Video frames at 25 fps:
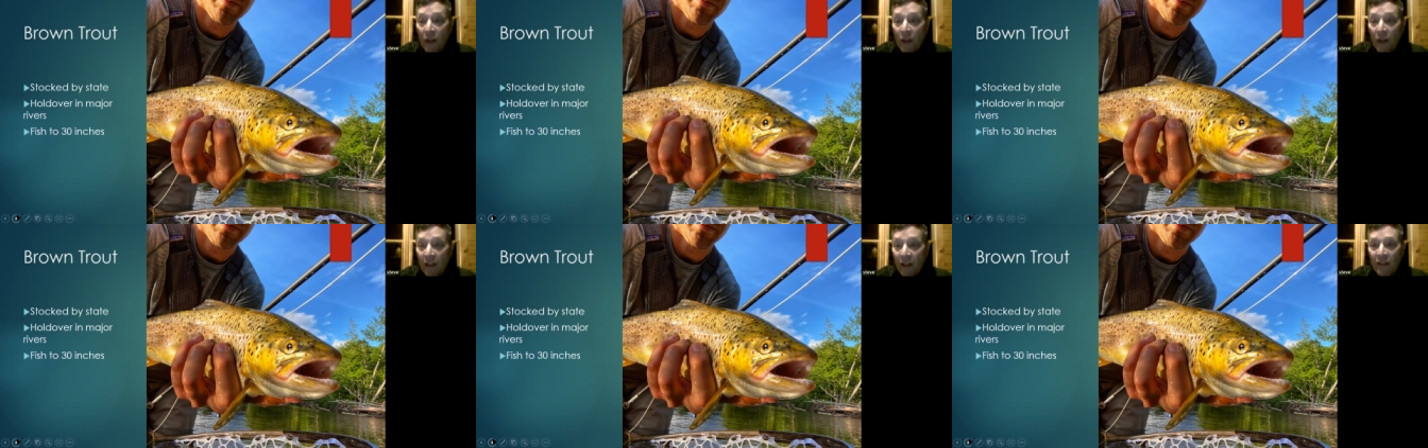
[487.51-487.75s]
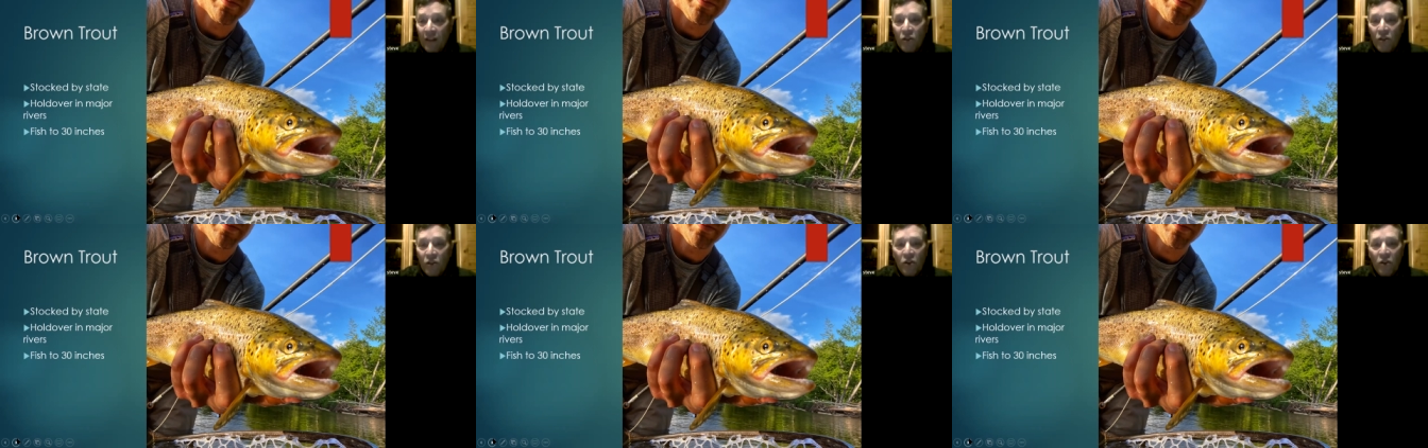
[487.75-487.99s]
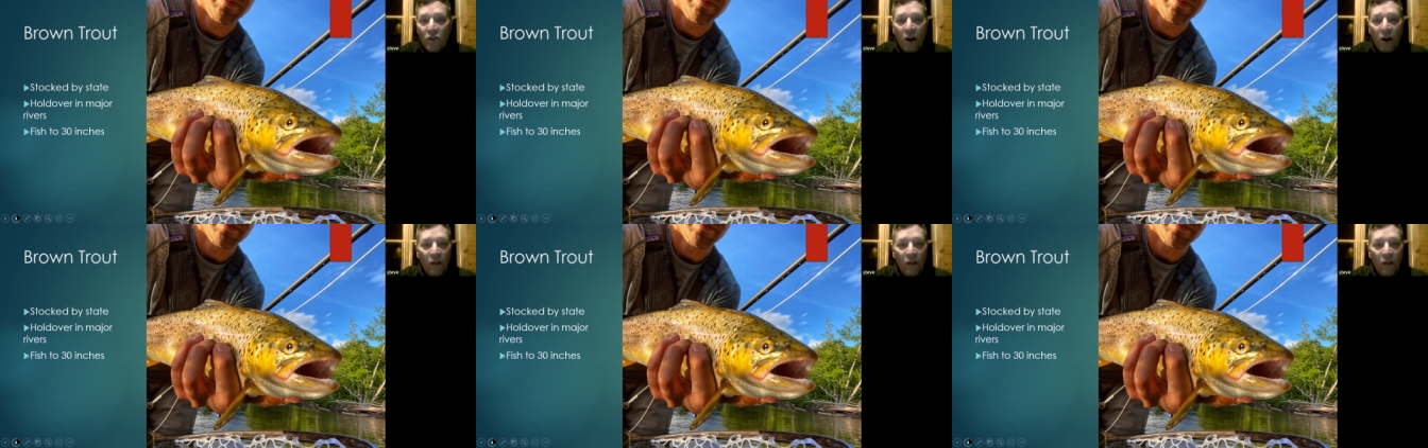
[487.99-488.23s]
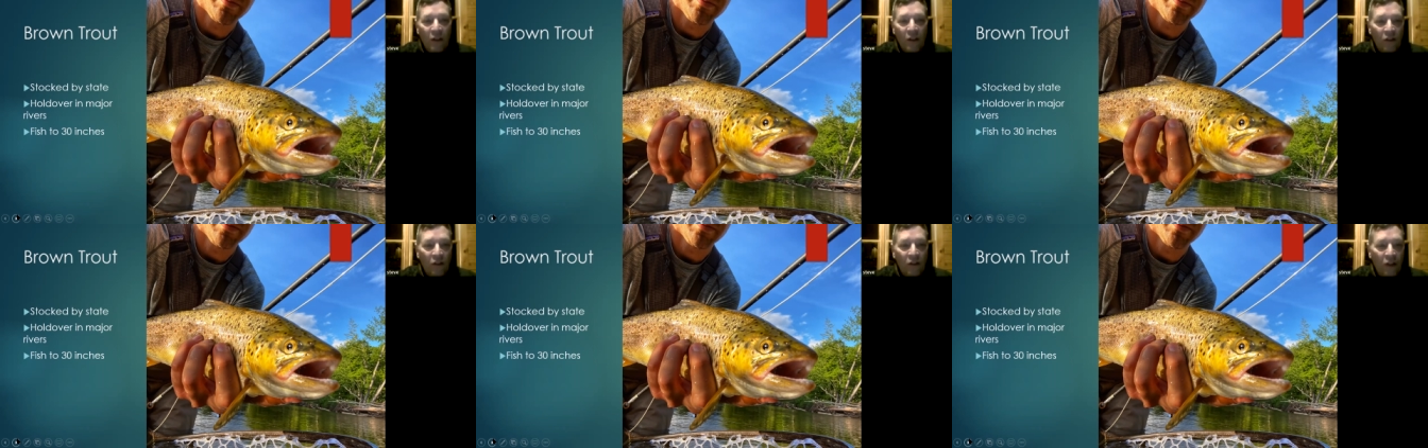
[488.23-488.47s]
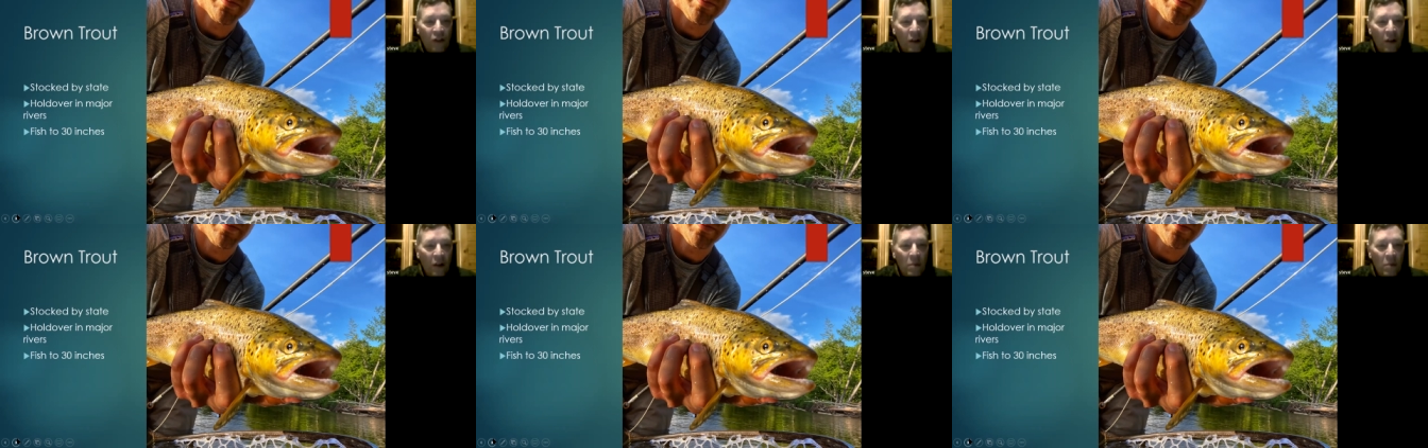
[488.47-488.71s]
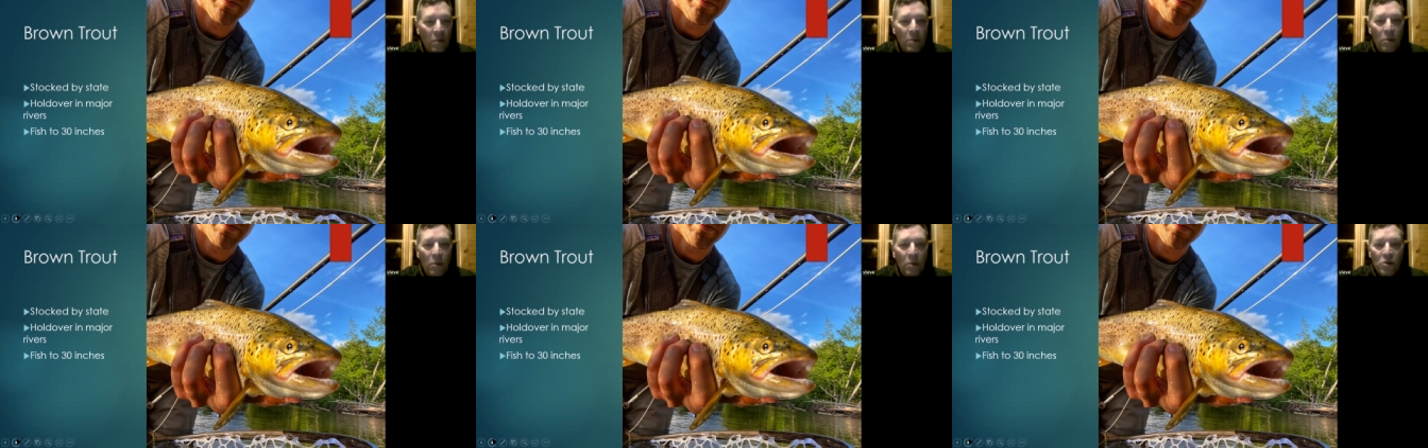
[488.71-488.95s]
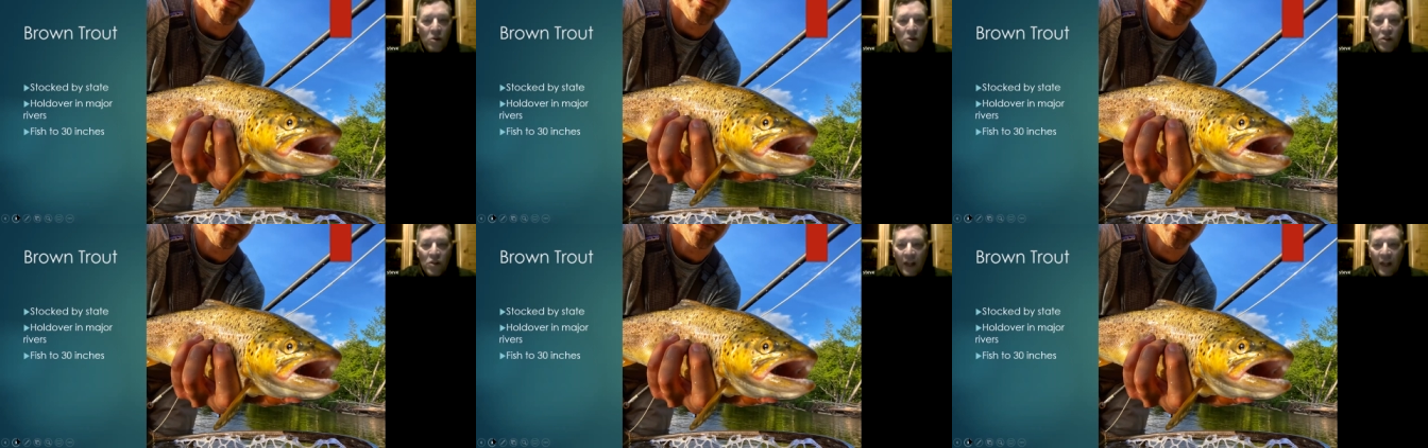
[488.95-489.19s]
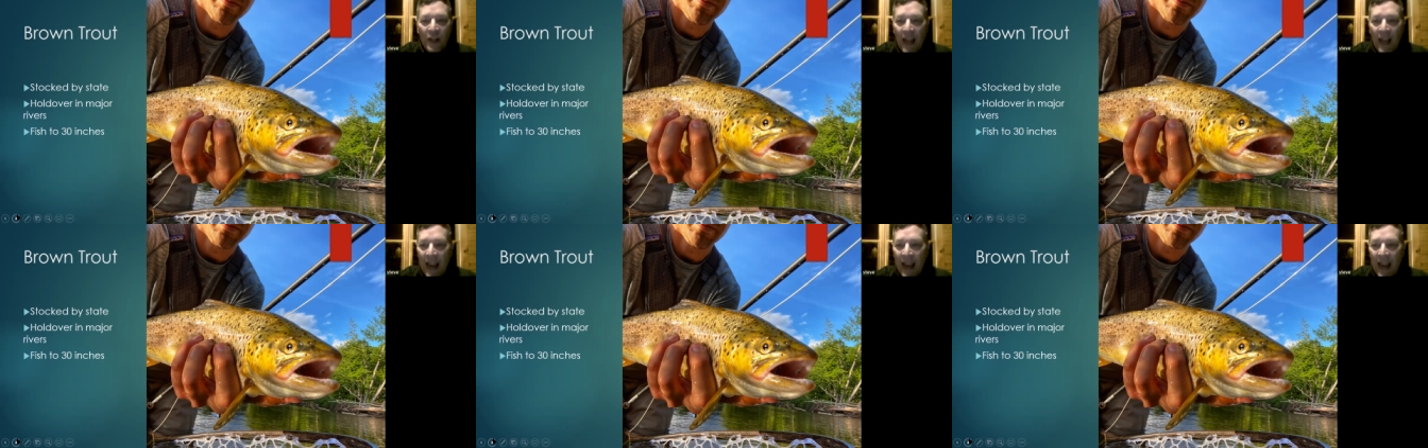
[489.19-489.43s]
That's a trout that's going to be
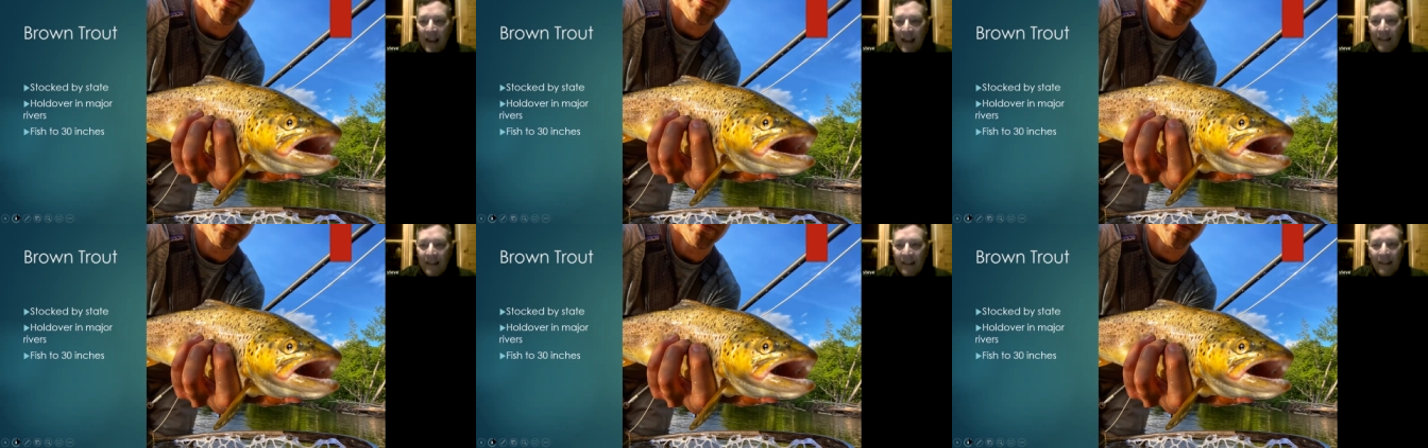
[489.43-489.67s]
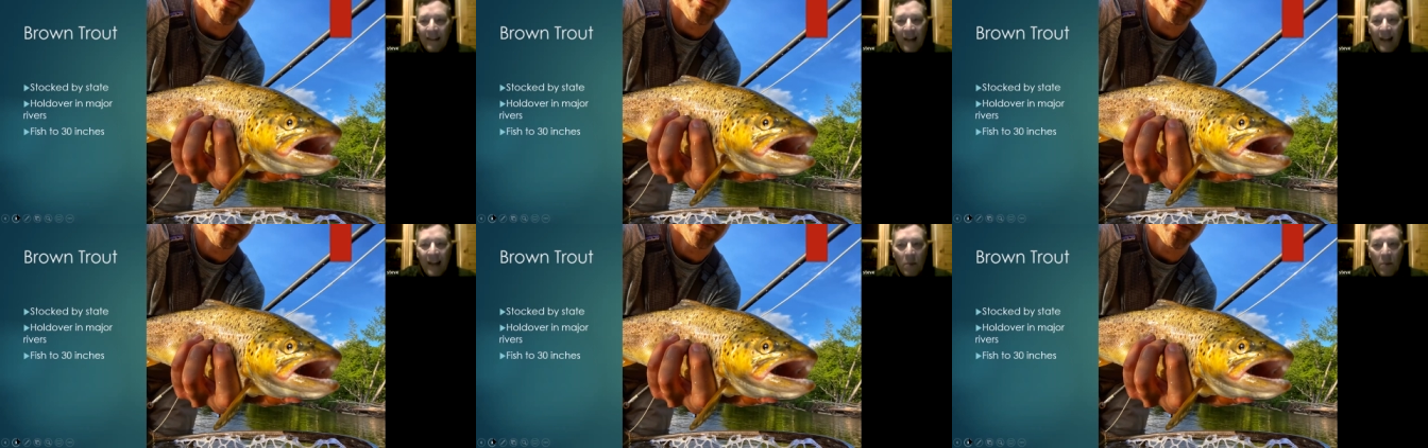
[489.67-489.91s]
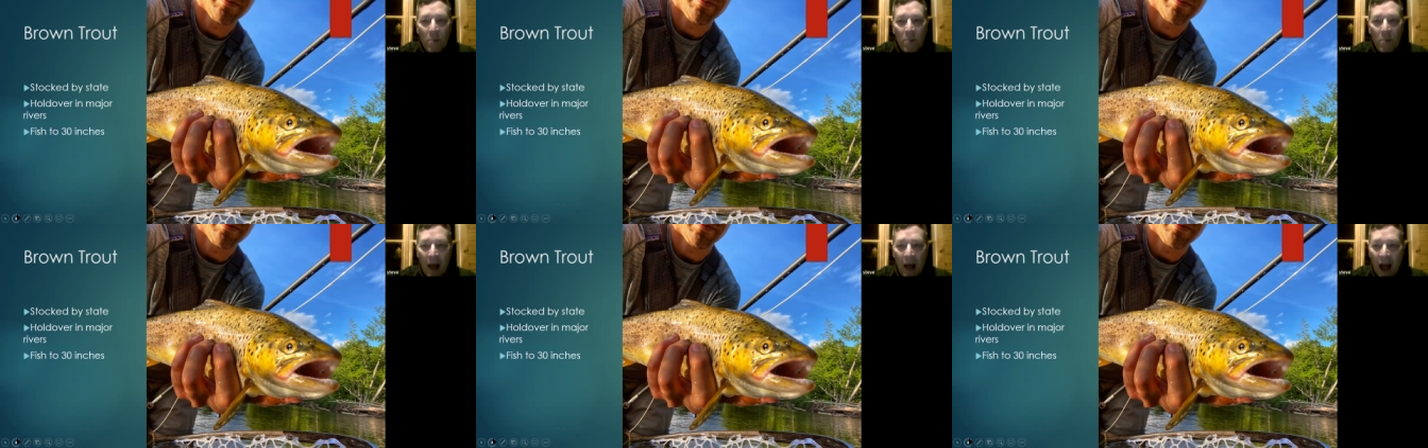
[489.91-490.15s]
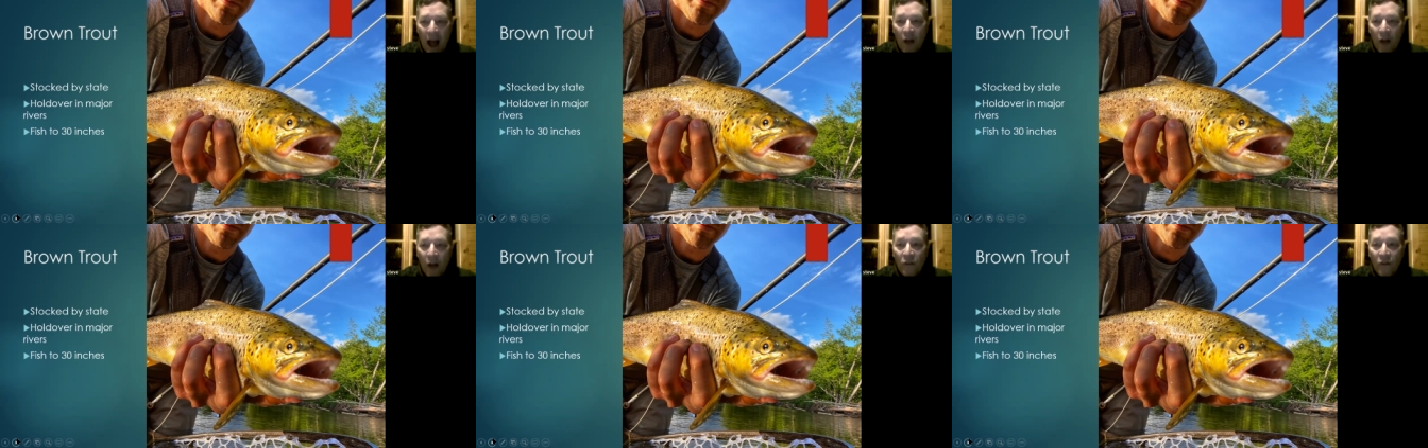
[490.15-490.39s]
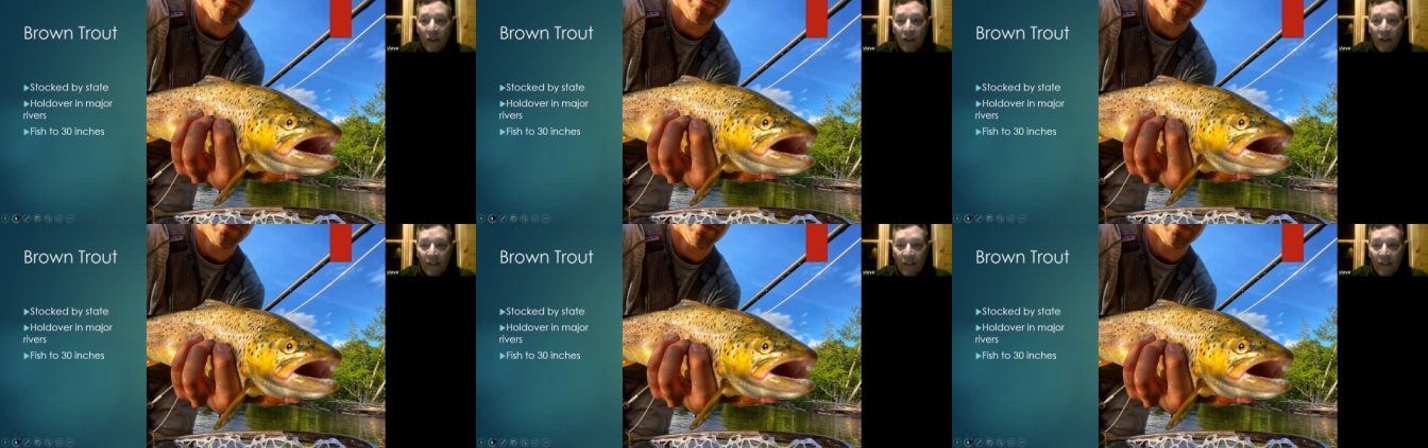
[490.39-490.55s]
pushing eight to 10 pounds.